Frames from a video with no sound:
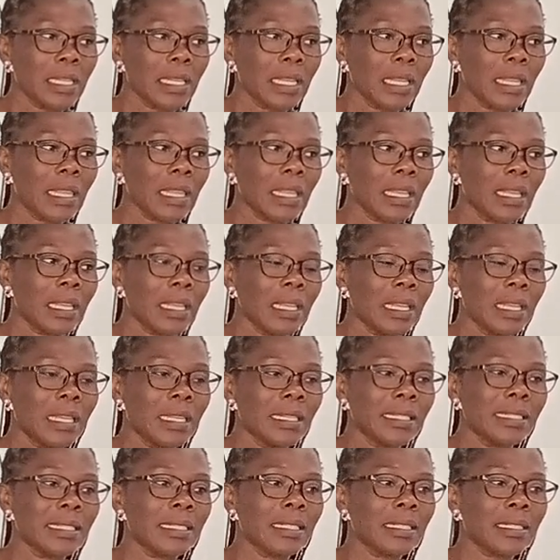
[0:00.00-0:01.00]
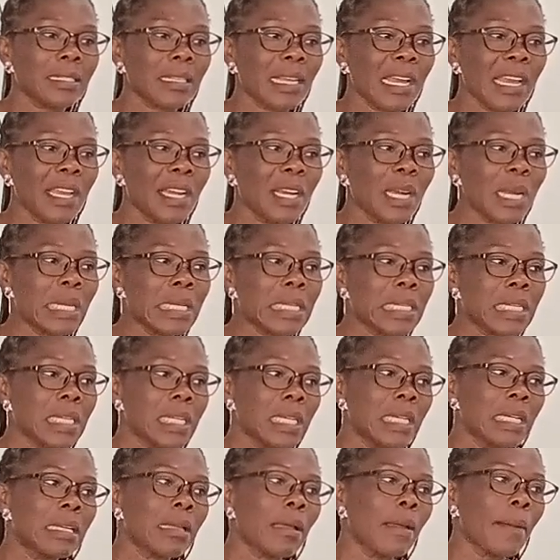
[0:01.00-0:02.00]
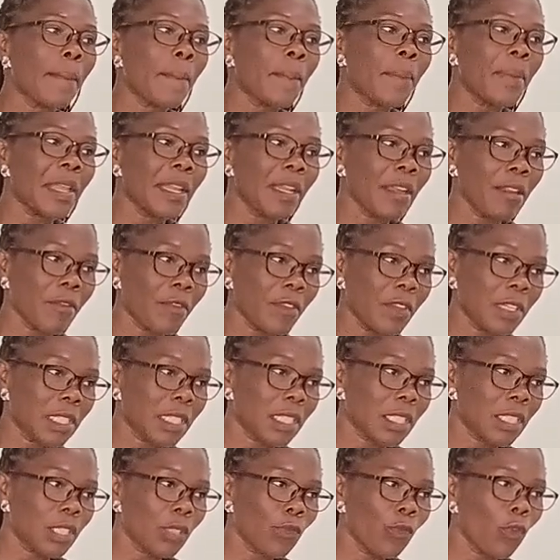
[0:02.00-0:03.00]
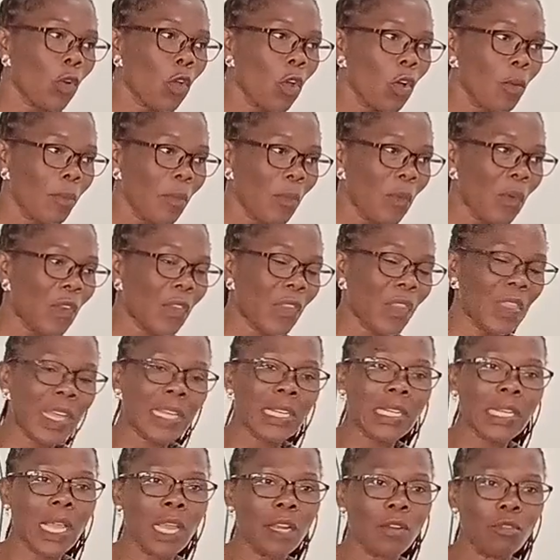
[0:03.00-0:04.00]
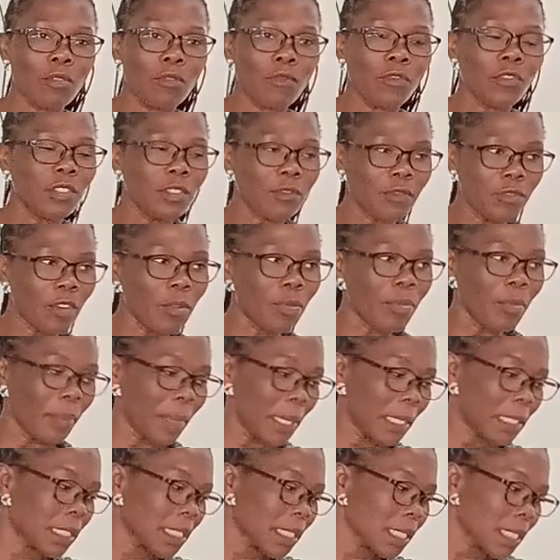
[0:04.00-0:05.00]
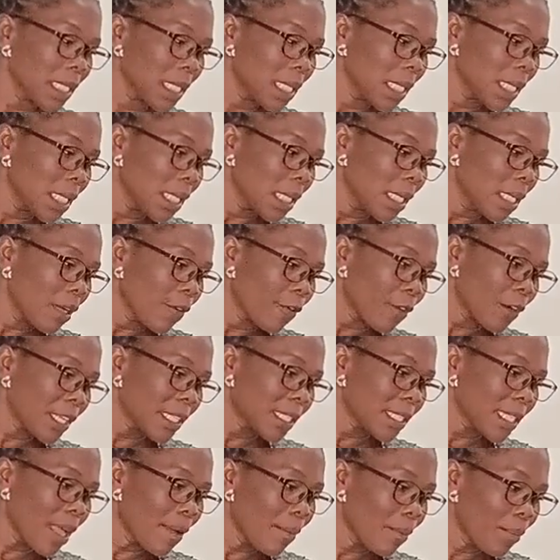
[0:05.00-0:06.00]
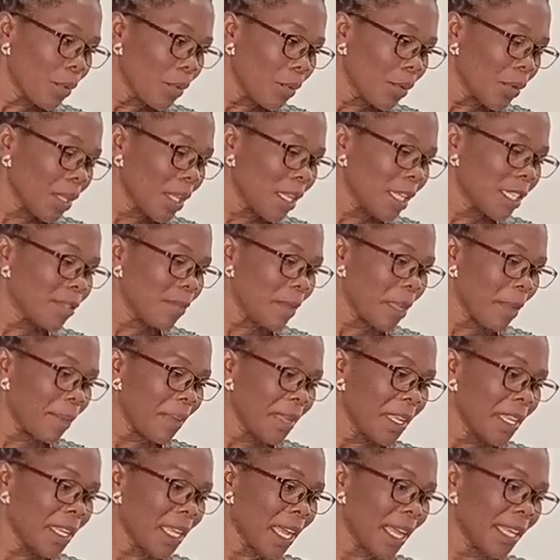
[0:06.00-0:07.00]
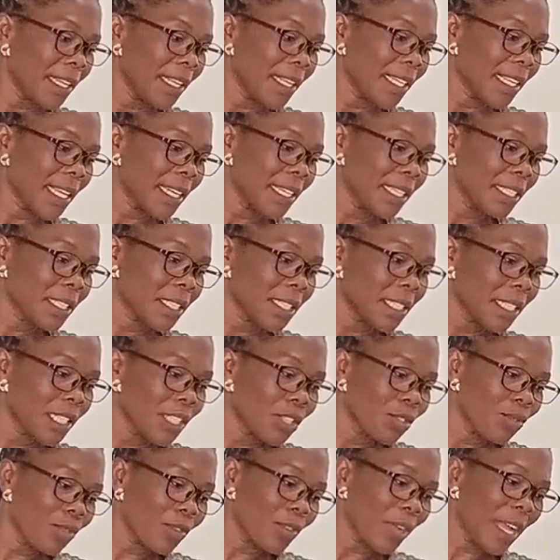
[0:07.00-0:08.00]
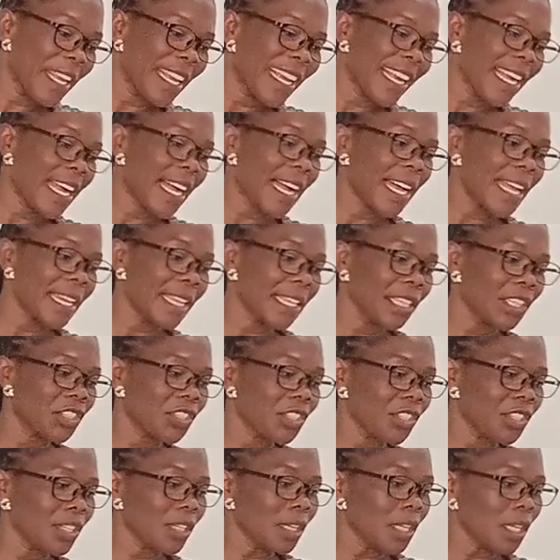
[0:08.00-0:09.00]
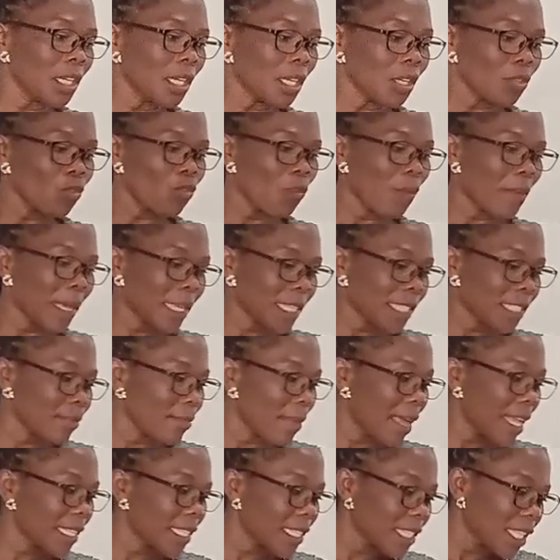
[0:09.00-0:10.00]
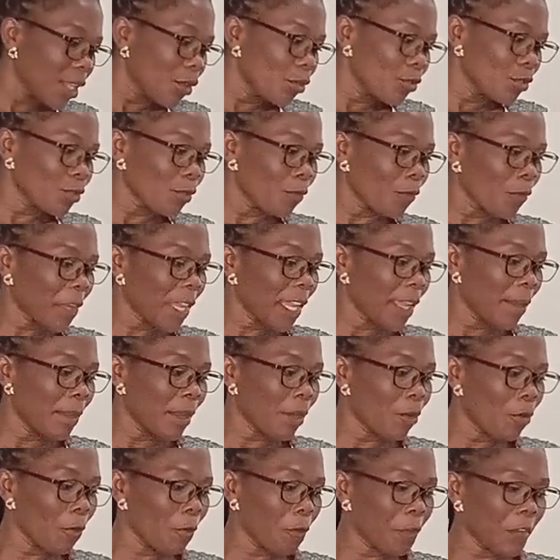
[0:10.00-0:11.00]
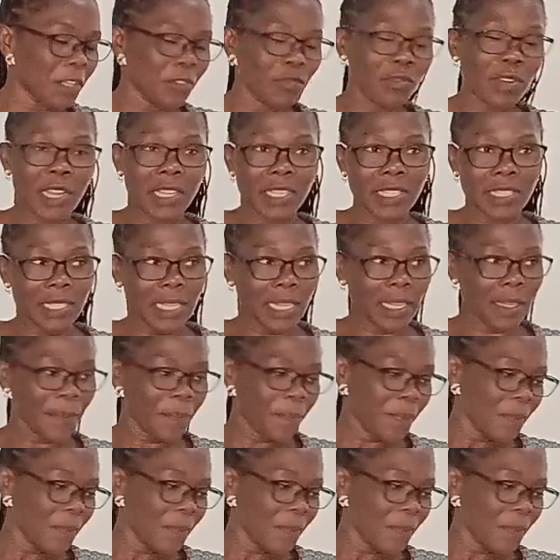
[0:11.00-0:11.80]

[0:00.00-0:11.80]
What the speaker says: the desired benefits from that kind of development. For example, it may be unrealistic to encourage to maximize the use of chemical fertilizer,